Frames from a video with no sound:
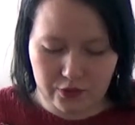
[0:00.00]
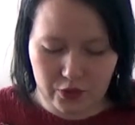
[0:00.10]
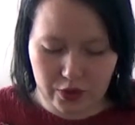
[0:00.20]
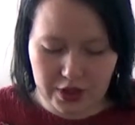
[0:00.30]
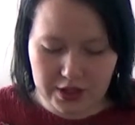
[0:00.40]

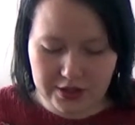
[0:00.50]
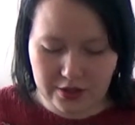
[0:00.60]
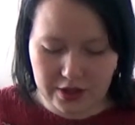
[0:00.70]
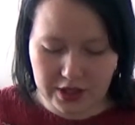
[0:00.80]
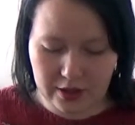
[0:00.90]
for
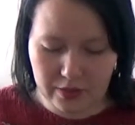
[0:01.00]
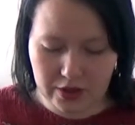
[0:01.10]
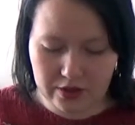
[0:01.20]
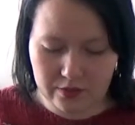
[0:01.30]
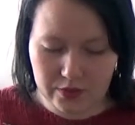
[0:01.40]
easier knitting,
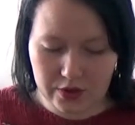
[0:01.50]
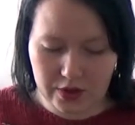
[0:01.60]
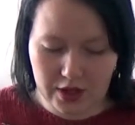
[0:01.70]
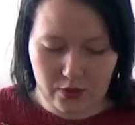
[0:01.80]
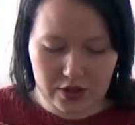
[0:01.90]
but the
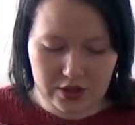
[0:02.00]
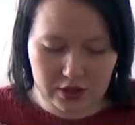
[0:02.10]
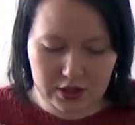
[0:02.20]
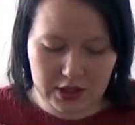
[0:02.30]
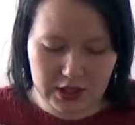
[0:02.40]
end
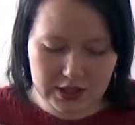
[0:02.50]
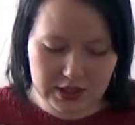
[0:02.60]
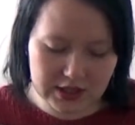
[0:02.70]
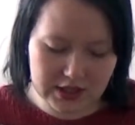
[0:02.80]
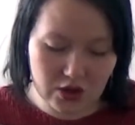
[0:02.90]
result
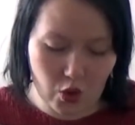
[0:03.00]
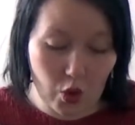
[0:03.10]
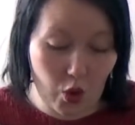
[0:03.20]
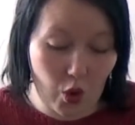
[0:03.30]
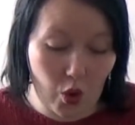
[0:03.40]
is
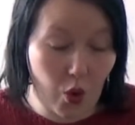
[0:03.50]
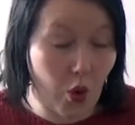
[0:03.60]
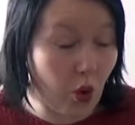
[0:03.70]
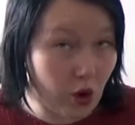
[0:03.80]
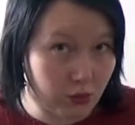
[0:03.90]

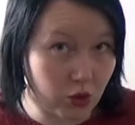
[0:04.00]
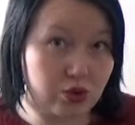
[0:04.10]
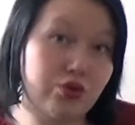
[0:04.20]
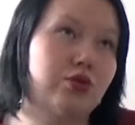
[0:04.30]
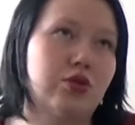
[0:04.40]

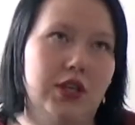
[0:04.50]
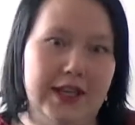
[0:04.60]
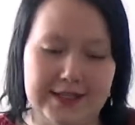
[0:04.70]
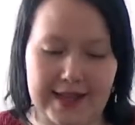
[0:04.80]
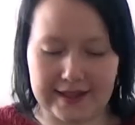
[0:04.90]
almost
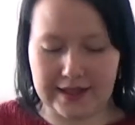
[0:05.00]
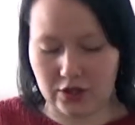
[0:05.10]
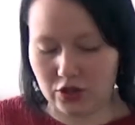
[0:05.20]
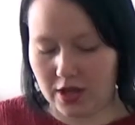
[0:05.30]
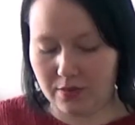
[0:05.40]
exactly
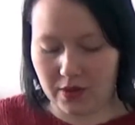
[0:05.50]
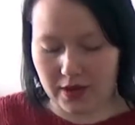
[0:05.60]
the same